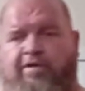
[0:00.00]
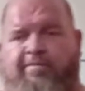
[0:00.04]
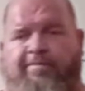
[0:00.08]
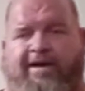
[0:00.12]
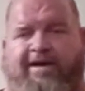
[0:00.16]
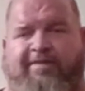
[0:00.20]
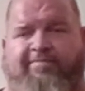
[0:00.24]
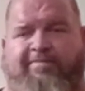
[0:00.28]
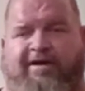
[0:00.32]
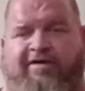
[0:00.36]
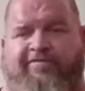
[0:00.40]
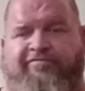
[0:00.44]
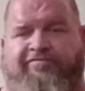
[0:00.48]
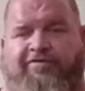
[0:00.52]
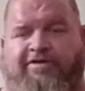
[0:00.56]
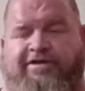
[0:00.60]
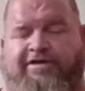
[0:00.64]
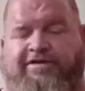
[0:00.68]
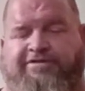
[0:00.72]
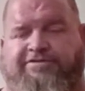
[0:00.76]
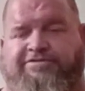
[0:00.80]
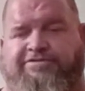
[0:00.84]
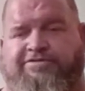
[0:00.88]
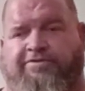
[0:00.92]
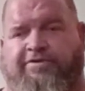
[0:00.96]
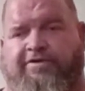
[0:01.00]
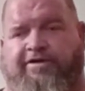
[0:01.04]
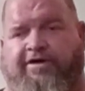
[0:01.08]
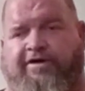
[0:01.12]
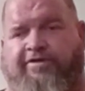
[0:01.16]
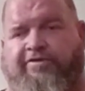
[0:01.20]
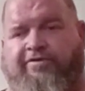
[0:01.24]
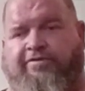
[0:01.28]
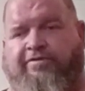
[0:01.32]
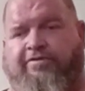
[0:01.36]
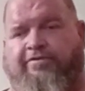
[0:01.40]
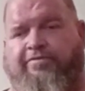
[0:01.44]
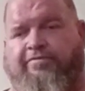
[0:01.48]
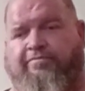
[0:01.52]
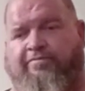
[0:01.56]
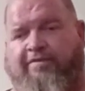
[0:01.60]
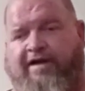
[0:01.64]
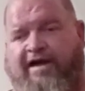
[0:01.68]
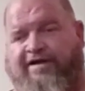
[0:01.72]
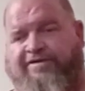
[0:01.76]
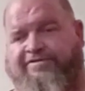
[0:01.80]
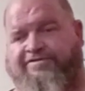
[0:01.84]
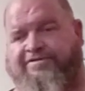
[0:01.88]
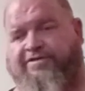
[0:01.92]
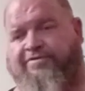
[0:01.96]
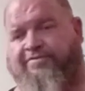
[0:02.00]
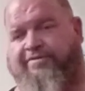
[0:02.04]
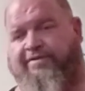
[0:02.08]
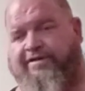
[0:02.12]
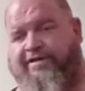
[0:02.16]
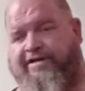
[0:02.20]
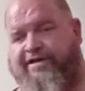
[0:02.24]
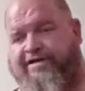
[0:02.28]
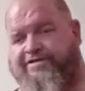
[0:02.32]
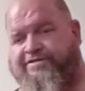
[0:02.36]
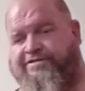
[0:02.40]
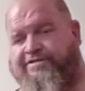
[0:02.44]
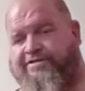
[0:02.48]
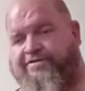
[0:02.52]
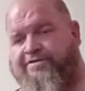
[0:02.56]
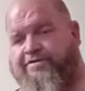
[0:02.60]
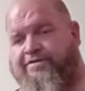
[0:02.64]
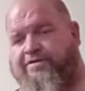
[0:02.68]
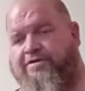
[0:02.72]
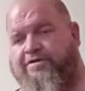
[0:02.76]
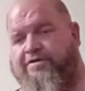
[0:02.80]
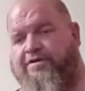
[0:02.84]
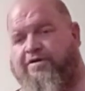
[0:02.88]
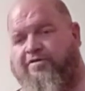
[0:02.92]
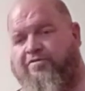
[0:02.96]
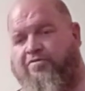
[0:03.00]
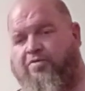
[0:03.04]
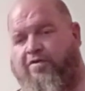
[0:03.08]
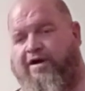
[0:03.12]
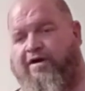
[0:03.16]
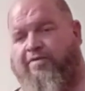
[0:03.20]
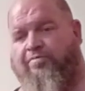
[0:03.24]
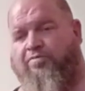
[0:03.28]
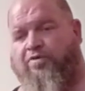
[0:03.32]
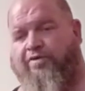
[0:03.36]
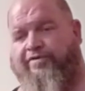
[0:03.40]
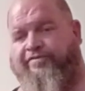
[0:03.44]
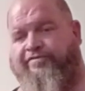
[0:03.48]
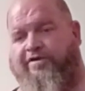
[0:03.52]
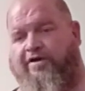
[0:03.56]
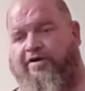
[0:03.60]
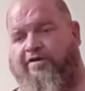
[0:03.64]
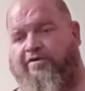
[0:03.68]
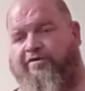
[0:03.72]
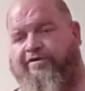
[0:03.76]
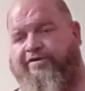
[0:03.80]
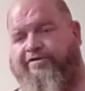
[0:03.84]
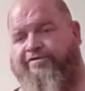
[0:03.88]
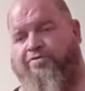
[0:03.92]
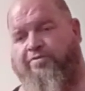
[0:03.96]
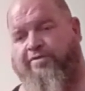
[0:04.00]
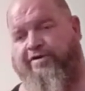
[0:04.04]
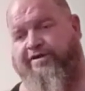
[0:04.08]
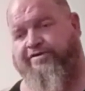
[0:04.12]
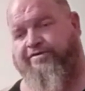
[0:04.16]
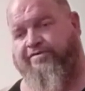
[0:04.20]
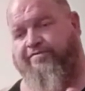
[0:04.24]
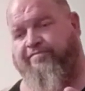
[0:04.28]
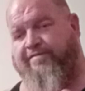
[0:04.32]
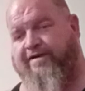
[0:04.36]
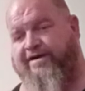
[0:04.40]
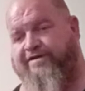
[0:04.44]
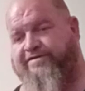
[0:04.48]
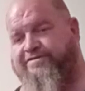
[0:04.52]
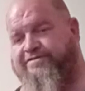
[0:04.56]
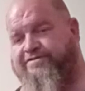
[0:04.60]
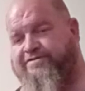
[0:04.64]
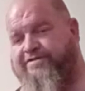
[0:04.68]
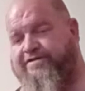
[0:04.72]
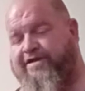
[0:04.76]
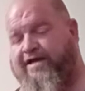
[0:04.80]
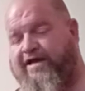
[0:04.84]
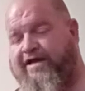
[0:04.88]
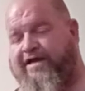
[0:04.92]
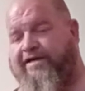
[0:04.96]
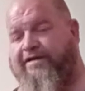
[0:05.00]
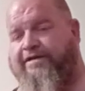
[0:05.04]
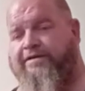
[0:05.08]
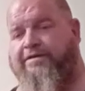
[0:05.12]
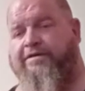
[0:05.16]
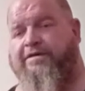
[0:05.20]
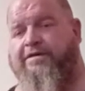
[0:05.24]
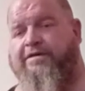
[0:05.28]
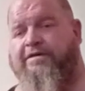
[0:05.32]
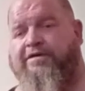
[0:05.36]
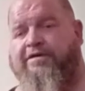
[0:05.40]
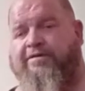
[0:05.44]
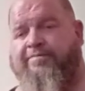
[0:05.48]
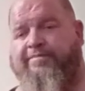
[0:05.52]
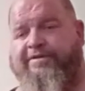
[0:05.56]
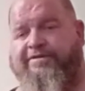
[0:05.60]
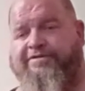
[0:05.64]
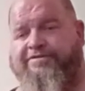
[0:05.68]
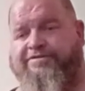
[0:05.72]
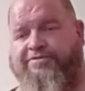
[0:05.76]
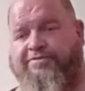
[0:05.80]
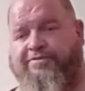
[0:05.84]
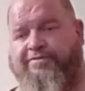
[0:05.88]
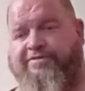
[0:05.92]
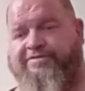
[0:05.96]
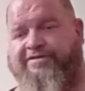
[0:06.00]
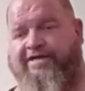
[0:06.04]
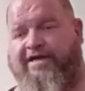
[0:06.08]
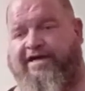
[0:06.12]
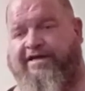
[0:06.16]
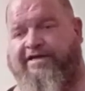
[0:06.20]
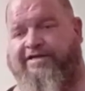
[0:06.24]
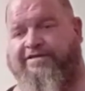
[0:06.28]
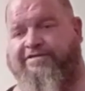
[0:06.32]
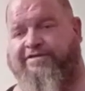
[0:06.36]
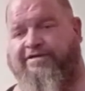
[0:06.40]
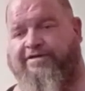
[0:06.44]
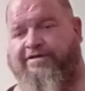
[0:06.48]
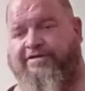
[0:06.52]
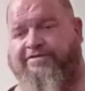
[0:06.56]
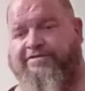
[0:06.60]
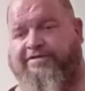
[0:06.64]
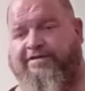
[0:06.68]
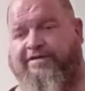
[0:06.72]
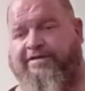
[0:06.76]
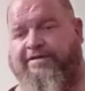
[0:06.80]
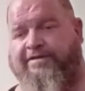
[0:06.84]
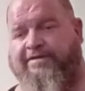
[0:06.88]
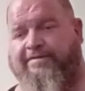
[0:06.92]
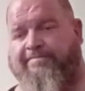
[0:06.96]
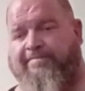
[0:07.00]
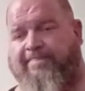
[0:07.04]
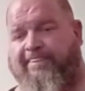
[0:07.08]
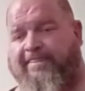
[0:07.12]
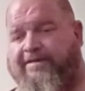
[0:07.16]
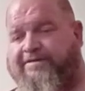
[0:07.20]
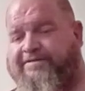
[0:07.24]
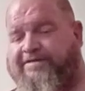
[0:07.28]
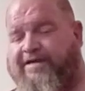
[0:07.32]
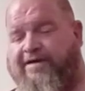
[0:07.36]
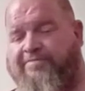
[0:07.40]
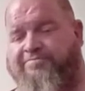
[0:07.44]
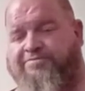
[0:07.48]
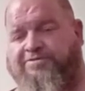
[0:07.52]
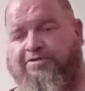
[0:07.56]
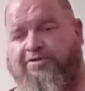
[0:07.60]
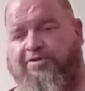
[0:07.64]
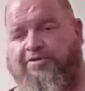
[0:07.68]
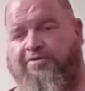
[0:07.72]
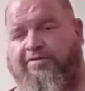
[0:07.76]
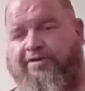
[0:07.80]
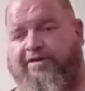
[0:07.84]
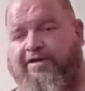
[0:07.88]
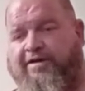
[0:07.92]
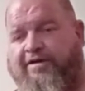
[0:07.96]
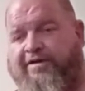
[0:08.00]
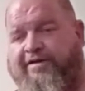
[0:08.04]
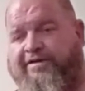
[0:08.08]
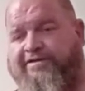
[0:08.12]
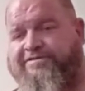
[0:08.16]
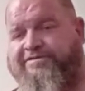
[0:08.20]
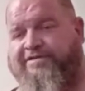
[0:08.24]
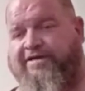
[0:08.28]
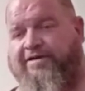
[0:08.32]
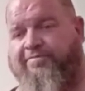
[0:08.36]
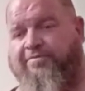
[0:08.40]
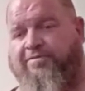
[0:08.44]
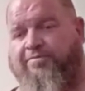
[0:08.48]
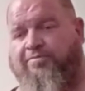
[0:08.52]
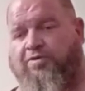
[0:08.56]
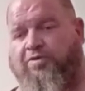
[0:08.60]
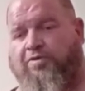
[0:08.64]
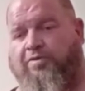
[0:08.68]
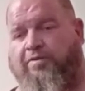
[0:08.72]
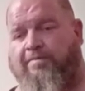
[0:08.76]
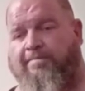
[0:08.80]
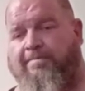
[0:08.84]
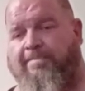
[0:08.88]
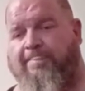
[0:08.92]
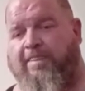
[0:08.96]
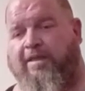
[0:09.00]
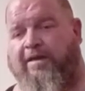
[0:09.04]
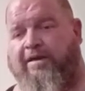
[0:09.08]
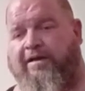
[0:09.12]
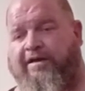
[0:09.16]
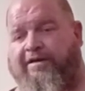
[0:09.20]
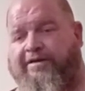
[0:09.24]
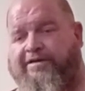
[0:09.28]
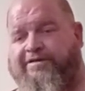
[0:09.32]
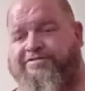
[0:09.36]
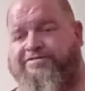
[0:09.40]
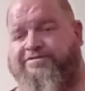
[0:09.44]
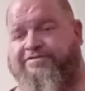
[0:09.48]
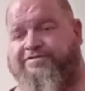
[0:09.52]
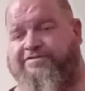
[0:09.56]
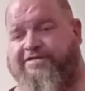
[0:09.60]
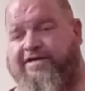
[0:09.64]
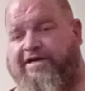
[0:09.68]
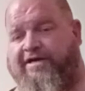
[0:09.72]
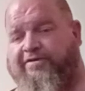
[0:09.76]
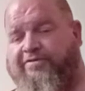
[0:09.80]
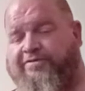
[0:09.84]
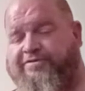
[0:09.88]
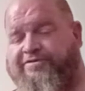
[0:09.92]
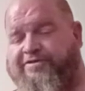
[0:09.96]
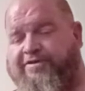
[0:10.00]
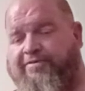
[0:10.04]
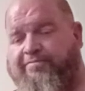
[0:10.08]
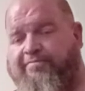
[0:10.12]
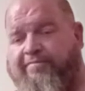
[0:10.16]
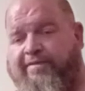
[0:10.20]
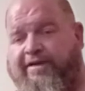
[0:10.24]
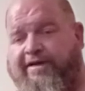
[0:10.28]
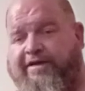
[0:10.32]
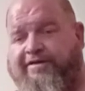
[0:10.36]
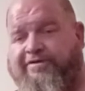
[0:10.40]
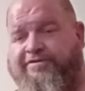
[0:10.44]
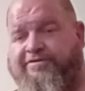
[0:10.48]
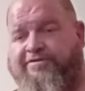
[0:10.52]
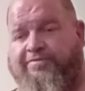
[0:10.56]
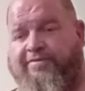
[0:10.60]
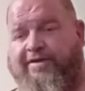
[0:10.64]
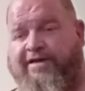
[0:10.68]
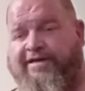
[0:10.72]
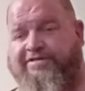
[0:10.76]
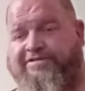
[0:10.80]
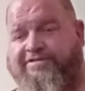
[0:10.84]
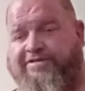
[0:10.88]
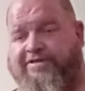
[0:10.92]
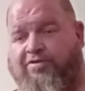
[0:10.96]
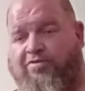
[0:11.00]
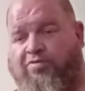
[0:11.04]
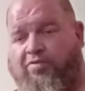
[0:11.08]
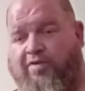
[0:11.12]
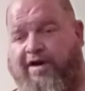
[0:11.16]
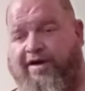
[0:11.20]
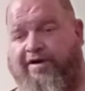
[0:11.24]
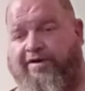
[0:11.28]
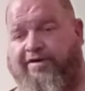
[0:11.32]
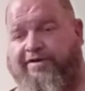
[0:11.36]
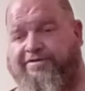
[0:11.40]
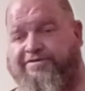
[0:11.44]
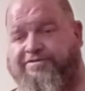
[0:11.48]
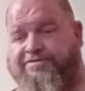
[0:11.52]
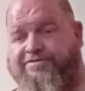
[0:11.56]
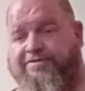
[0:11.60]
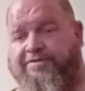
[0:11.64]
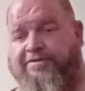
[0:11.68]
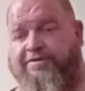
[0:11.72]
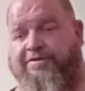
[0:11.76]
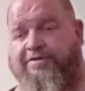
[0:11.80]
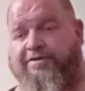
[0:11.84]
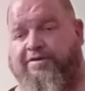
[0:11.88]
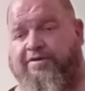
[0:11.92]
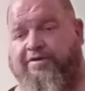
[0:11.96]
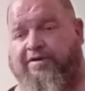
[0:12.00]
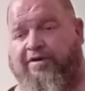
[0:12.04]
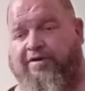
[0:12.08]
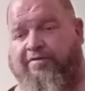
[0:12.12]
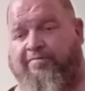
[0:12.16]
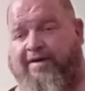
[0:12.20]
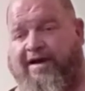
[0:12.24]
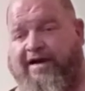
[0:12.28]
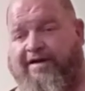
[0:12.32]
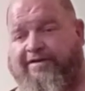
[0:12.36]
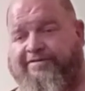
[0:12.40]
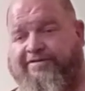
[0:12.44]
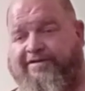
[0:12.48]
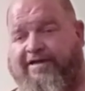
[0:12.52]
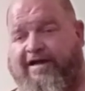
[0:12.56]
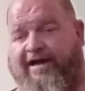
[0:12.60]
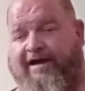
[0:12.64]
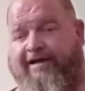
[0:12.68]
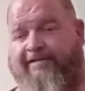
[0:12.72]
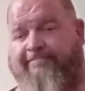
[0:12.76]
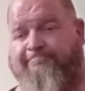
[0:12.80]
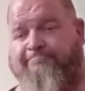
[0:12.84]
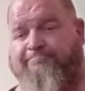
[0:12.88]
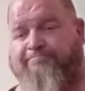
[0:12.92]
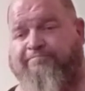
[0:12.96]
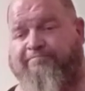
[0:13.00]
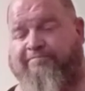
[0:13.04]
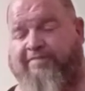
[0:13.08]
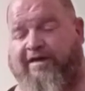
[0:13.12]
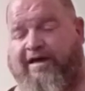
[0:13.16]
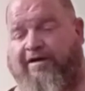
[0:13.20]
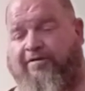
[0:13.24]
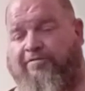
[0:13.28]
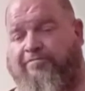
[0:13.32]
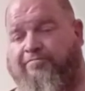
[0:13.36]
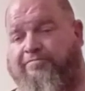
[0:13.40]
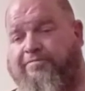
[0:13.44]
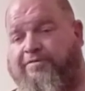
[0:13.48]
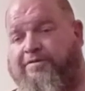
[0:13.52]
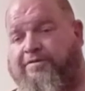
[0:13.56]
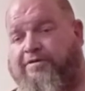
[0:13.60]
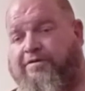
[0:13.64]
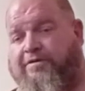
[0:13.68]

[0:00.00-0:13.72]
Welcome back, my friends, to another rousing rendition of Choir Boys Cutlery. 22 veterans a day commit suicide in this country. It's absolutely unacceptable, and this channel is committed to raising awareness about that. Now,